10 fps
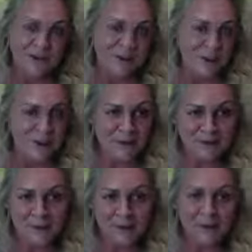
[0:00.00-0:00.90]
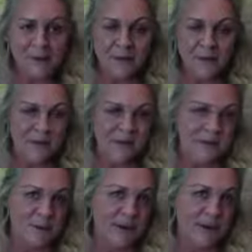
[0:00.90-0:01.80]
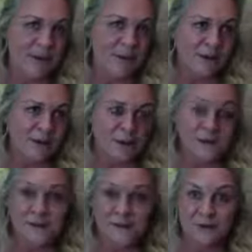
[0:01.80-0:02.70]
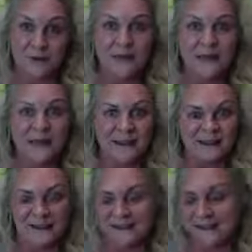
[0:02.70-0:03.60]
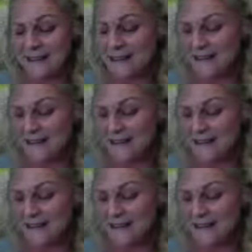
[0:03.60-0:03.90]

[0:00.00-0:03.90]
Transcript: I've spoken a lot about that this week, with dreams of crocodiles and